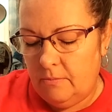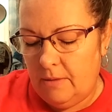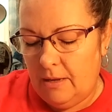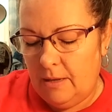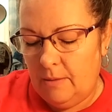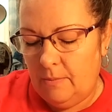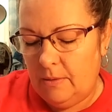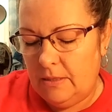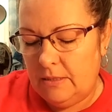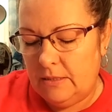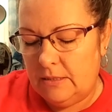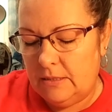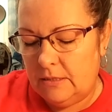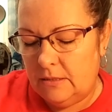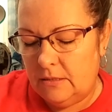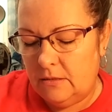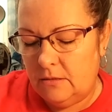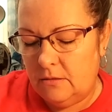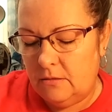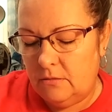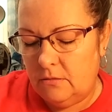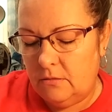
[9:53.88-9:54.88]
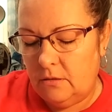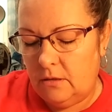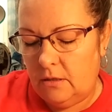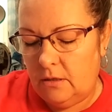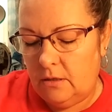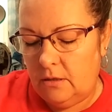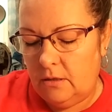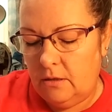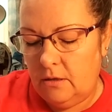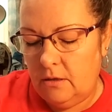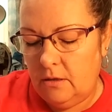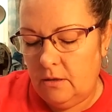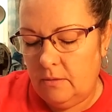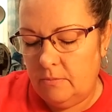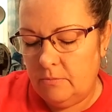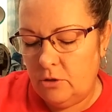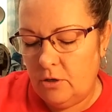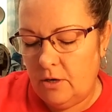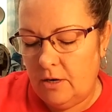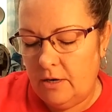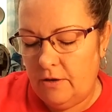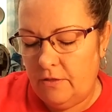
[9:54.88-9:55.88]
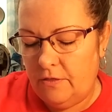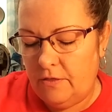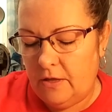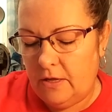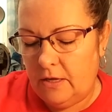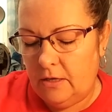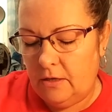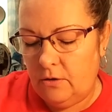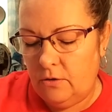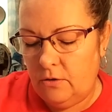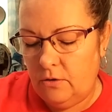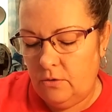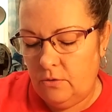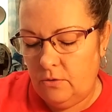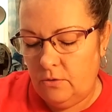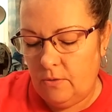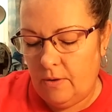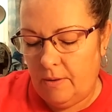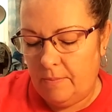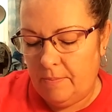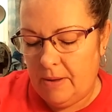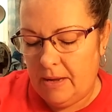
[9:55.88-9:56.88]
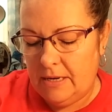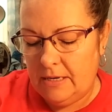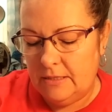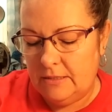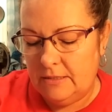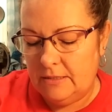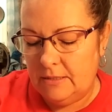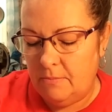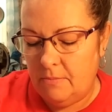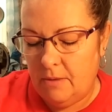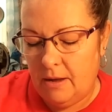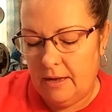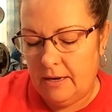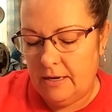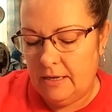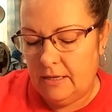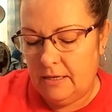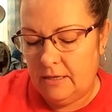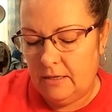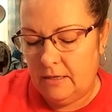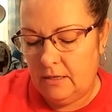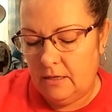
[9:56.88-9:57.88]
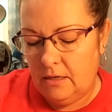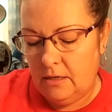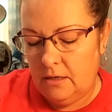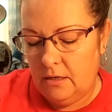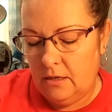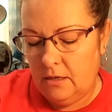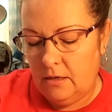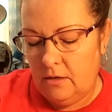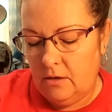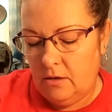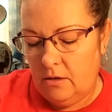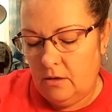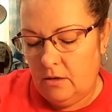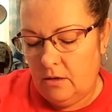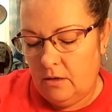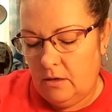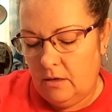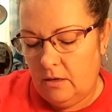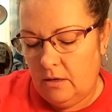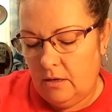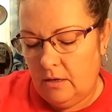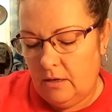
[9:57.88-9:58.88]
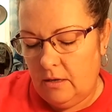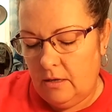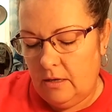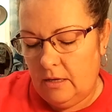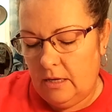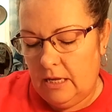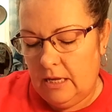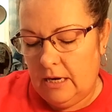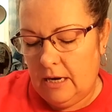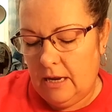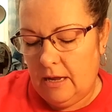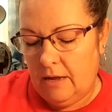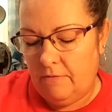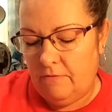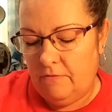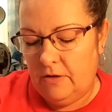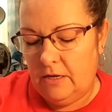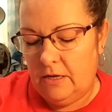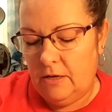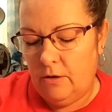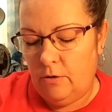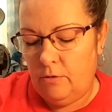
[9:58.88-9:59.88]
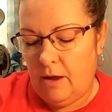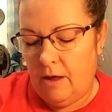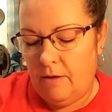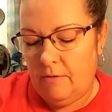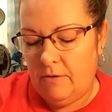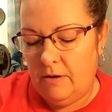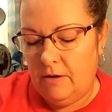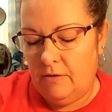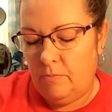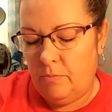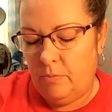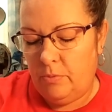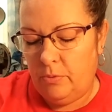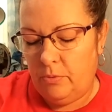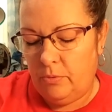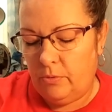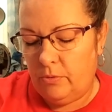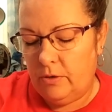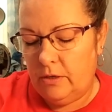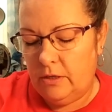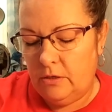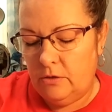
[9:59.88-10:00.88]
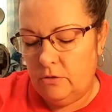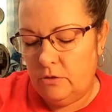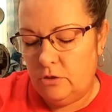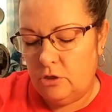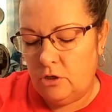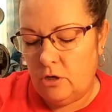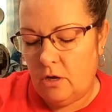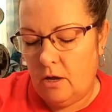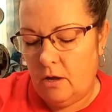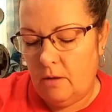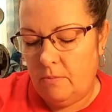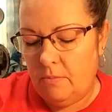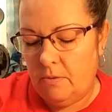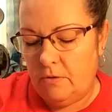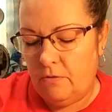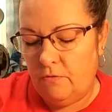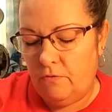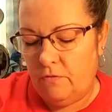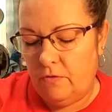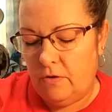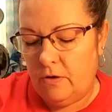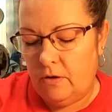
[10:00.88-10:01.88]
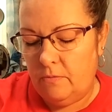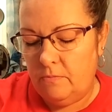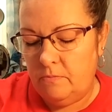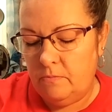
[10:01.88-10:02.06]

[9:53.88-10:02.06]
Maybe, see, I'm trying to think who, I painted somebody and And I did a pretty good job of